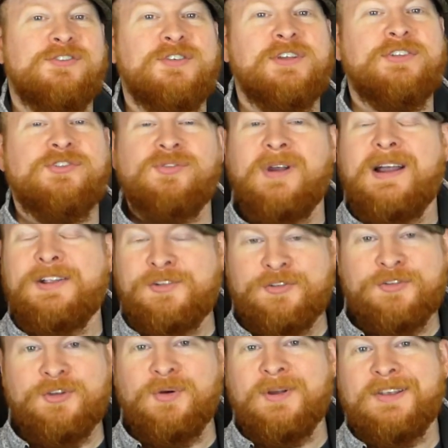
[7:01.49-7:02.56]
You can try
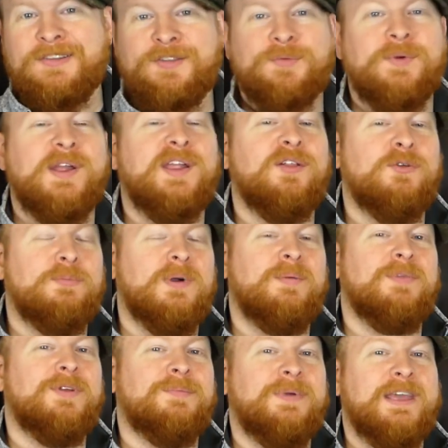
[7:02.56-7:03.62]
just going to the regular
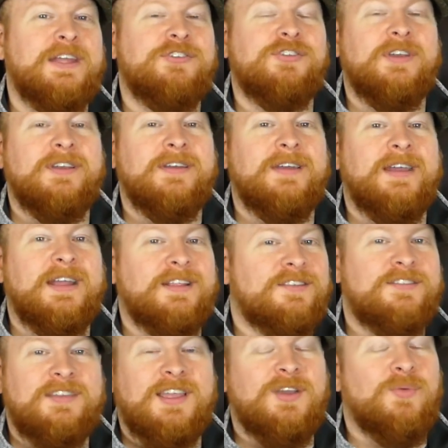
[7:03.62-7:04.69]
public page and
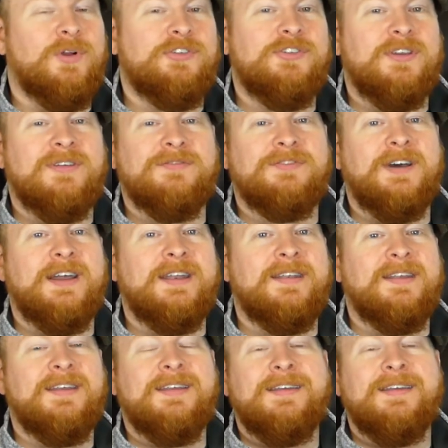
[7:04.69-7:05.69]
seeing what you can find.